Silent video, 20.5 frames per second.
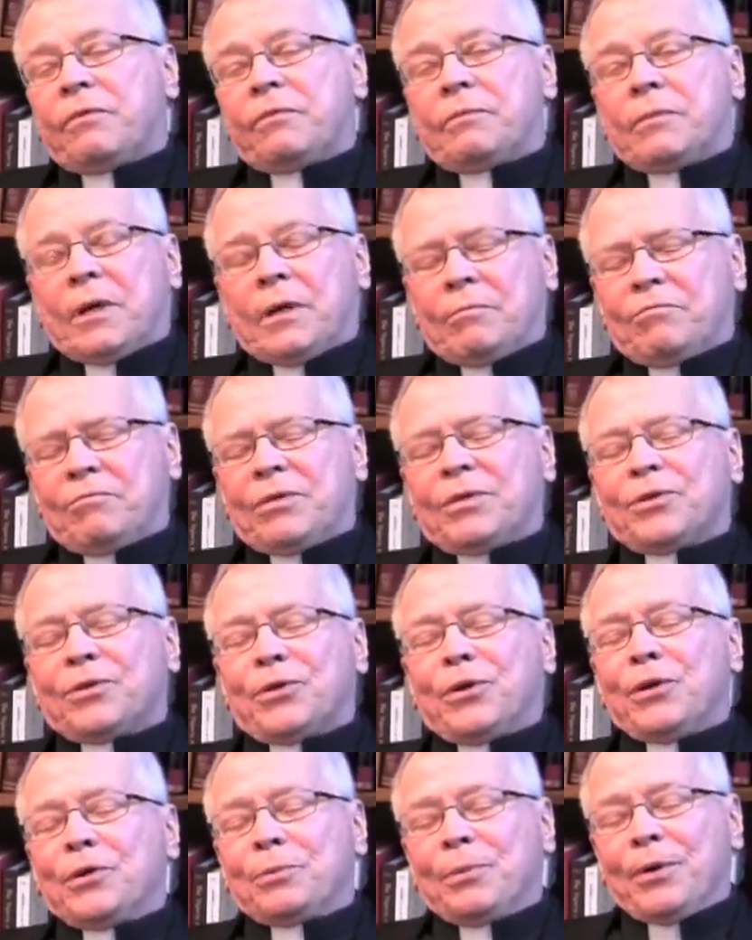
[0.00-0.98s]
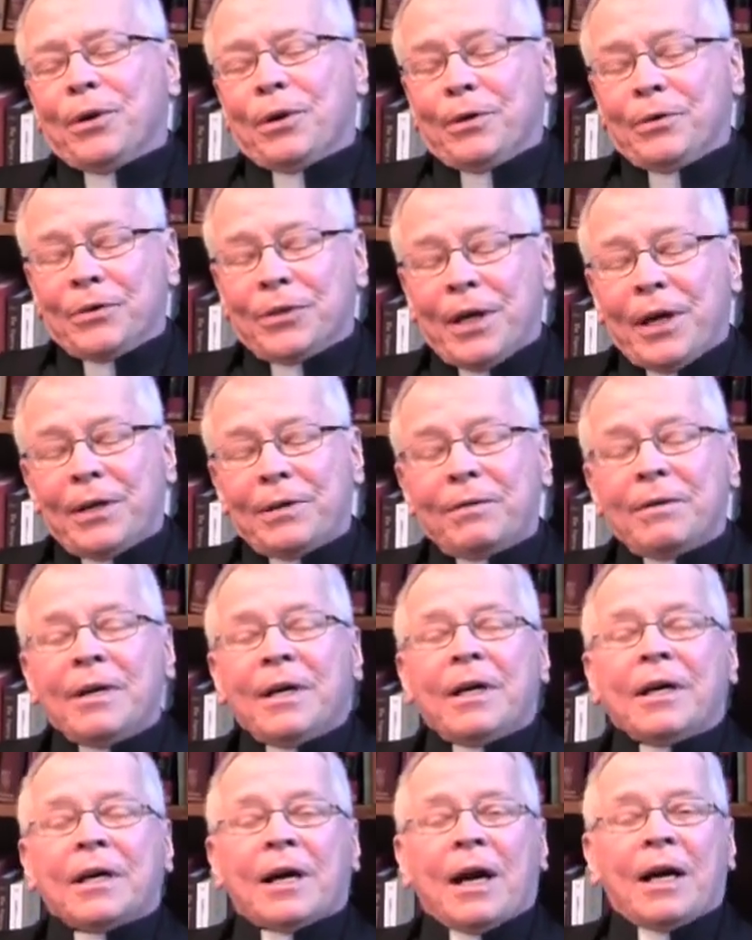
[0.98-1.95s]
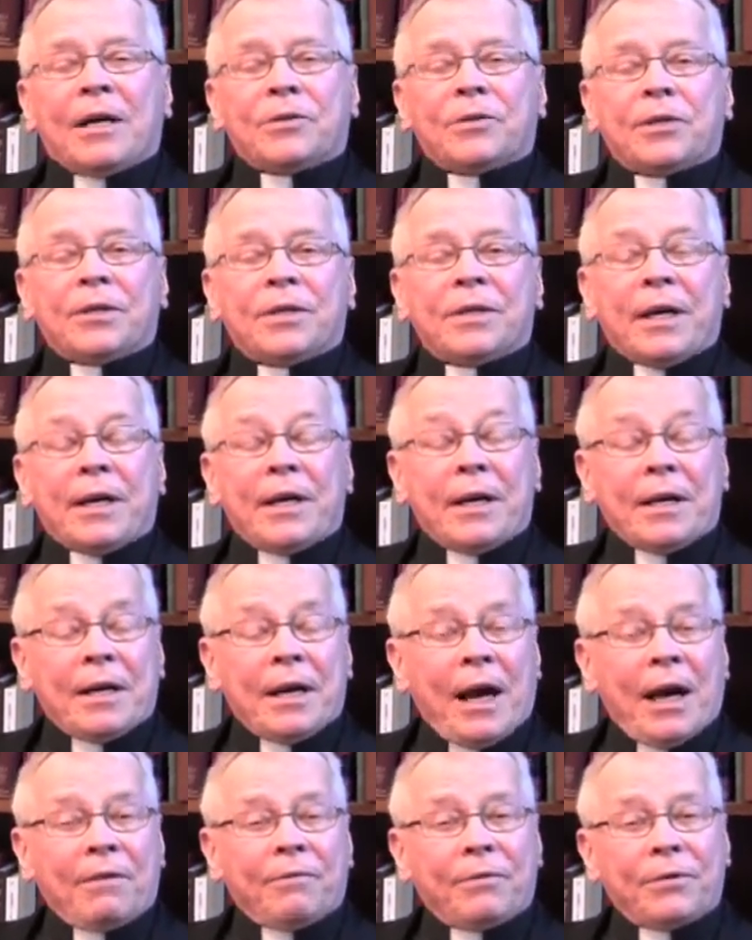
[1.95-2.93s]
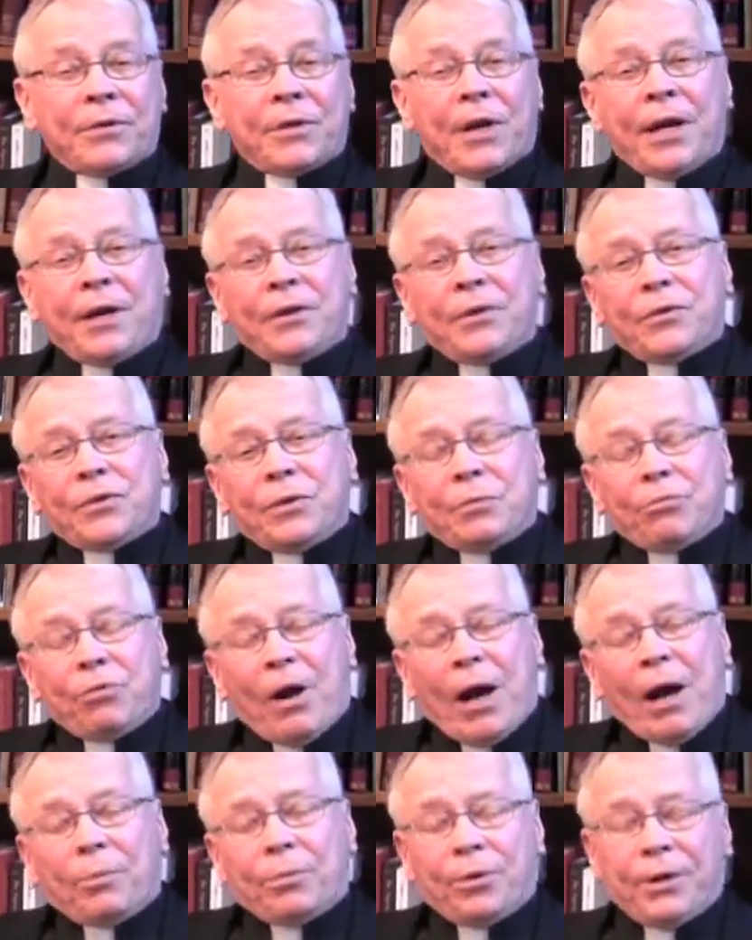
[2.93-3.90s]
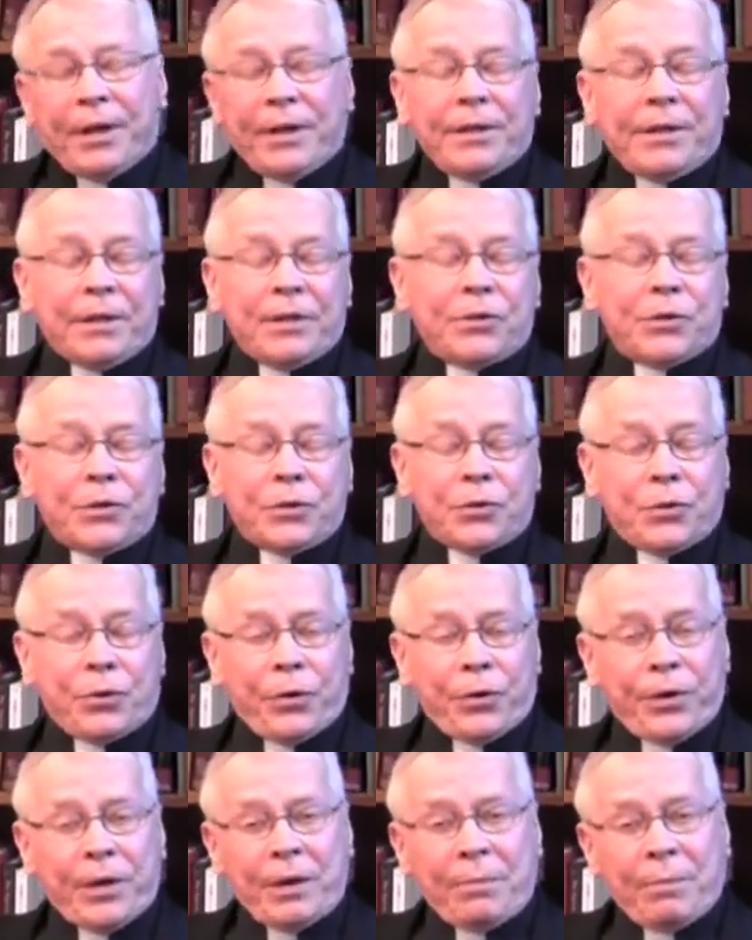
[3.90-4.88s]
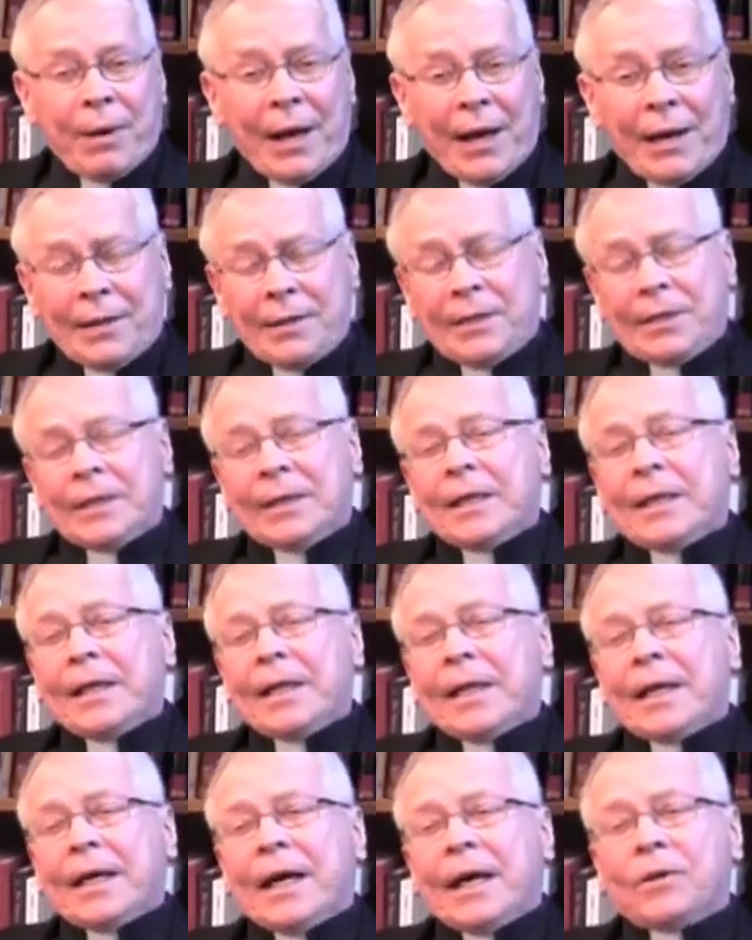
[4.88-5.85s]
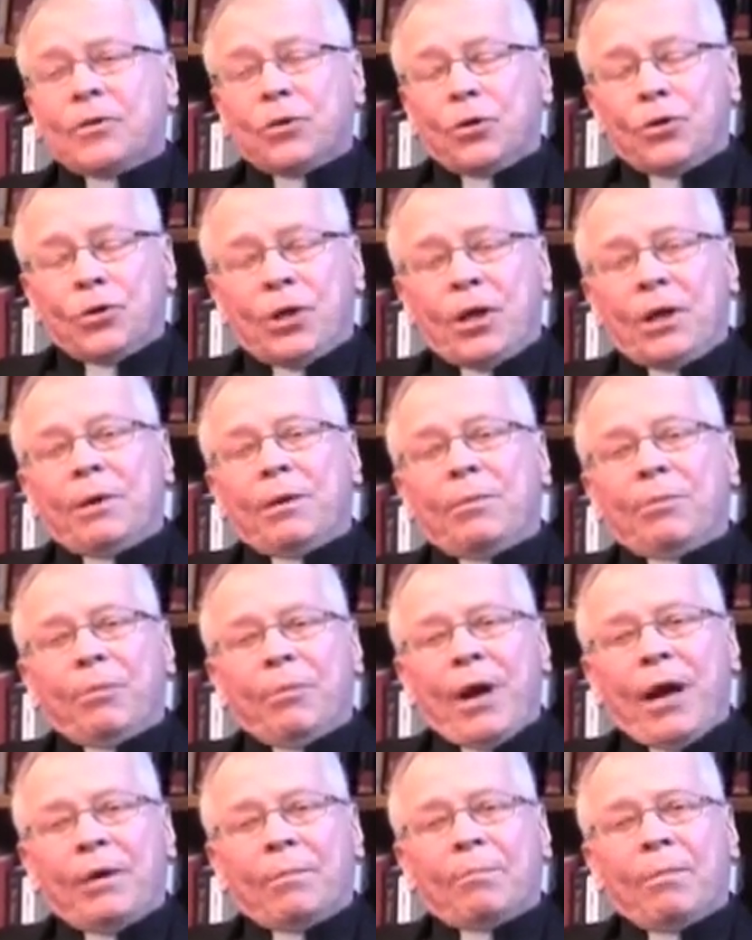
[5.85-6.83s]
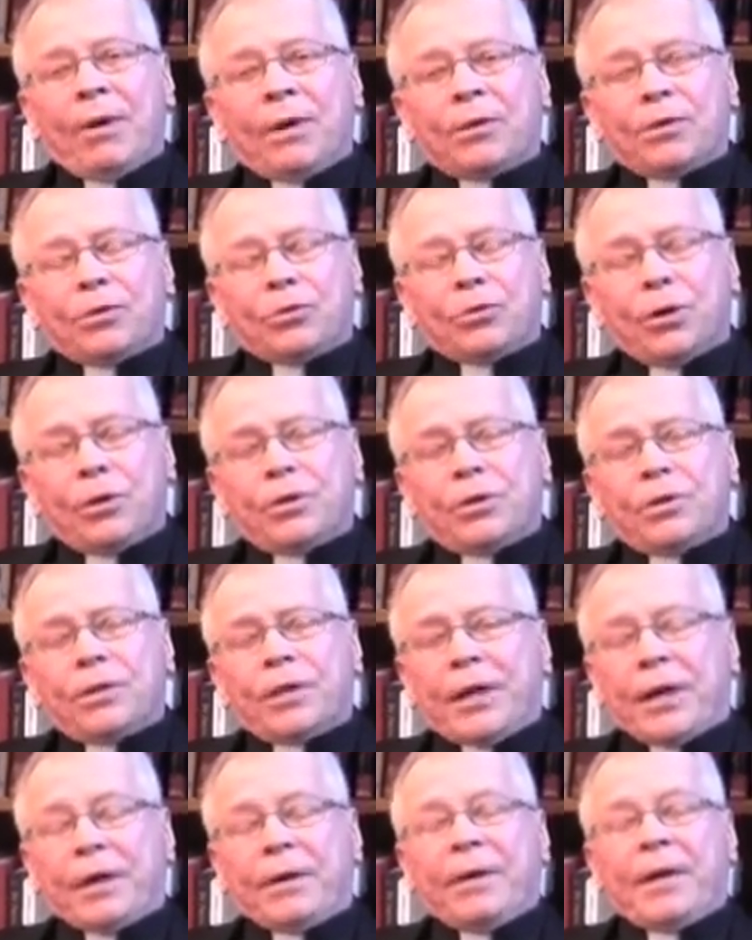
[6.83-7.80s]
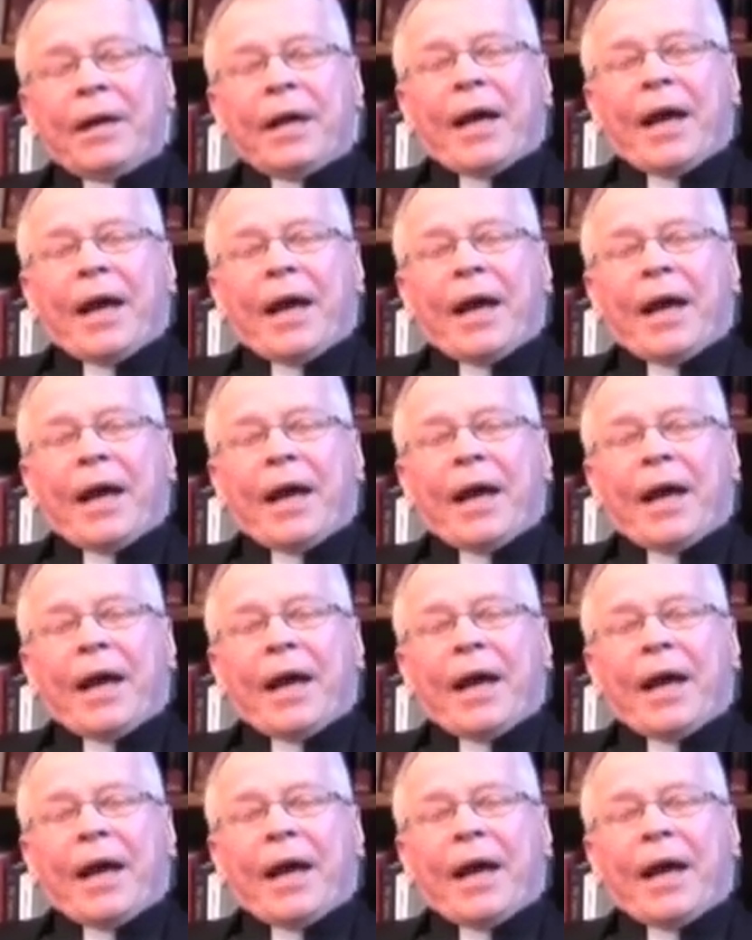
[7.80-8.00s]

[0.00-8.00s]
her son Constantine had confiscated some property, the Caesarean palace, and so she built a church there.